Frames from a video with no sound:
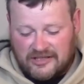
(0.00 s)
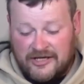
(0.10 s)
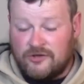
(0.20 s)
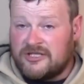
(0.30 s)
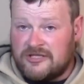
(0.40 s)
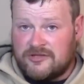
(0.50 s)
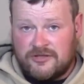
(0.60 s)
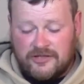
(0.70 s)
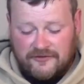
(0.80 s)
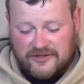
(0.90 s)
I know they do
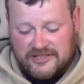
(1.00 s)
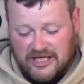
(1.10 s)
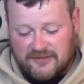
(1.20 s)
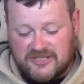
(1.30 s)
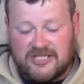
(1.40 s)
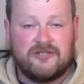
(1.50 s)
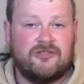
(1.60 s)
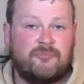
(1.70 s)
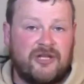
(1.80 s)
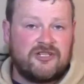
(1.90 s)
two different types. They do
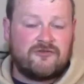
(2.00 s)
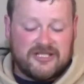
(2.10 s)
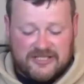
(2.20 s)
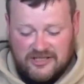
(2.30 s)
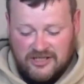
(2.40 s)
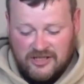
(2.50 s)
the bench rest,